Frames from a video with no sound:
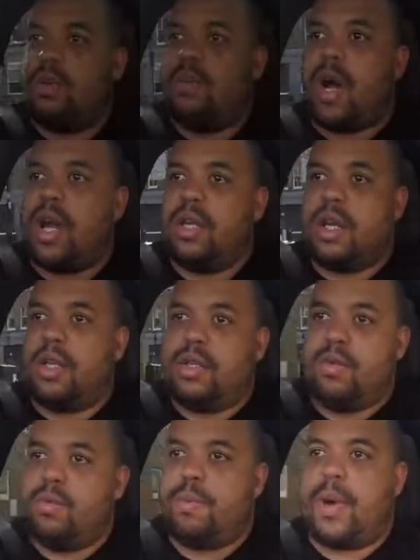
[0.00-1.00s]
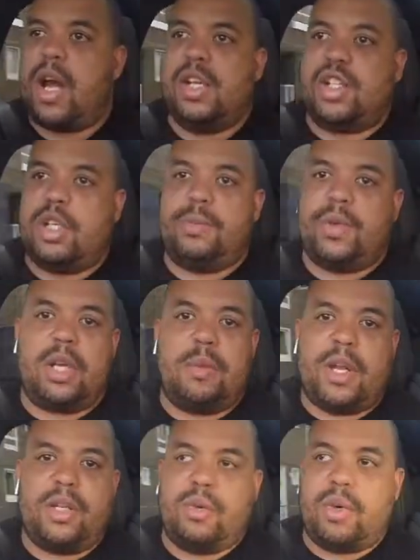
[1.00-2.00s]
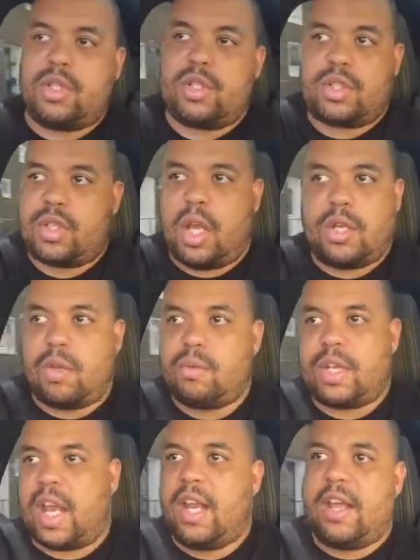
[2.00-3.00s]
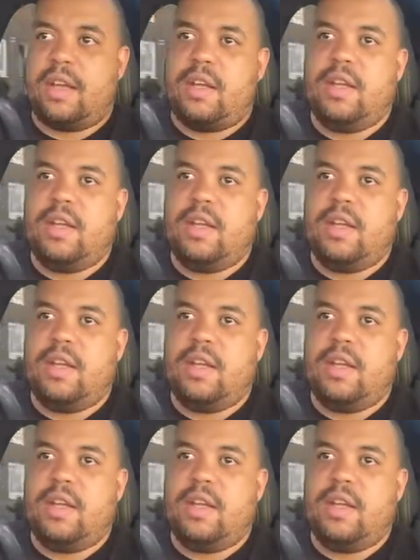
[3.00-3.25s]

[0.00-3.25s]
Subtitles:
why you would buy a Jeep in a manual. I don't get it.